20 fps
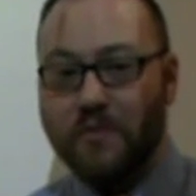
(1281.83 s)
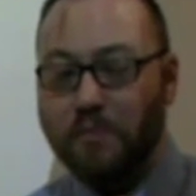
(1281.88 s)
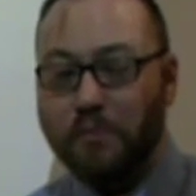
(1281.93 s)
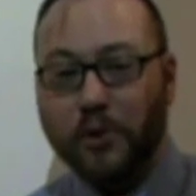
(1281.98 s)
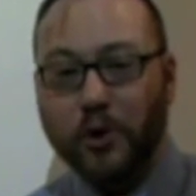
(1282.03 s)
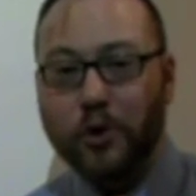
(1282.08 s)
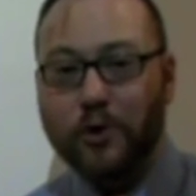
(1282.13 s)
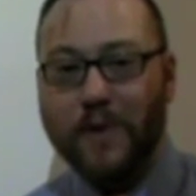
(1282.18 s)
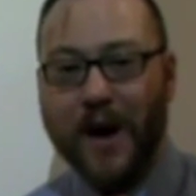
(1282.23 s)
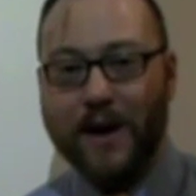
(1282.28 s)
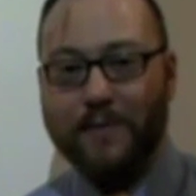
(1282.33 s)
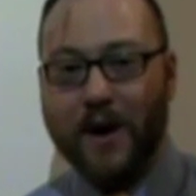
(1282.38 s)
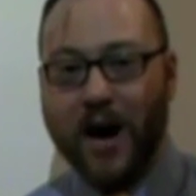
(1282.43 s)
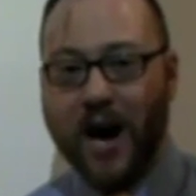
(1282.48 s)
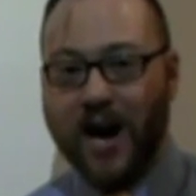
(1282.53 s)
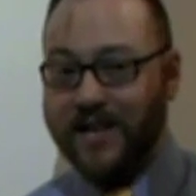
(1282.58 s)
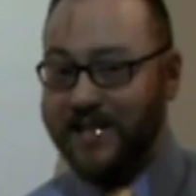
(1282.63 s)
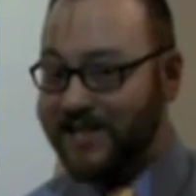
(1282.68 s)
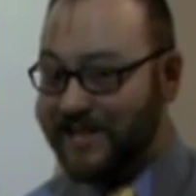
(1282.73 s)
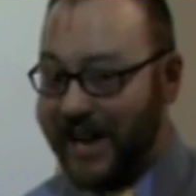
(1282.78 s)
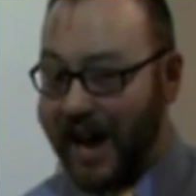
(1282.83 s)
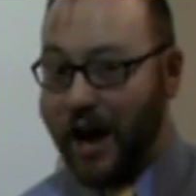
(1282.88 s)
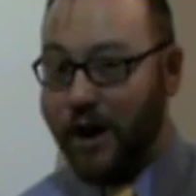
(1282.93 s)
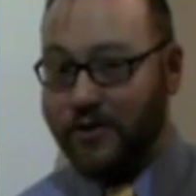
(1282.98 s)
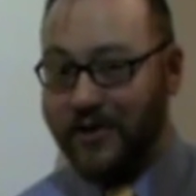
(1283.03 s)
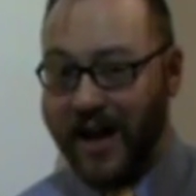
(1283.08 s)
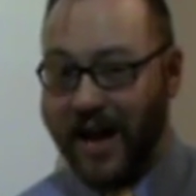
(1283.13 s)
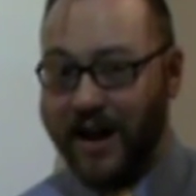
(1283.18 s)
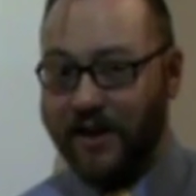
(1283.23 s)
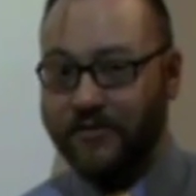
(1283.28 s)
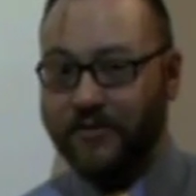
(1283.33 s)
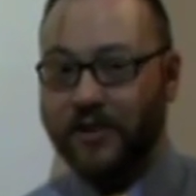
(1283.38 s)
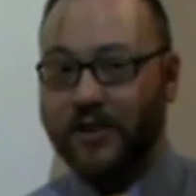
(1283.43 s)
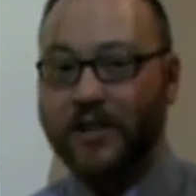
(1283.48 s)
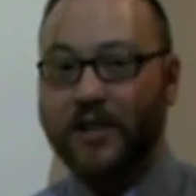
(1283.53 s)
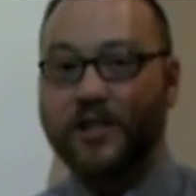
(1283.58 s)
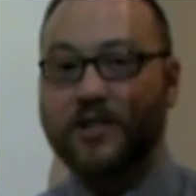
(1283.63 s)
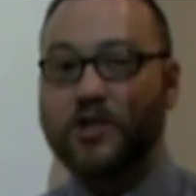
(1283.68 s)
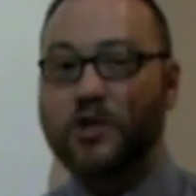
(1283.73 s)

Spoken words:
Blew my mind. South Africa.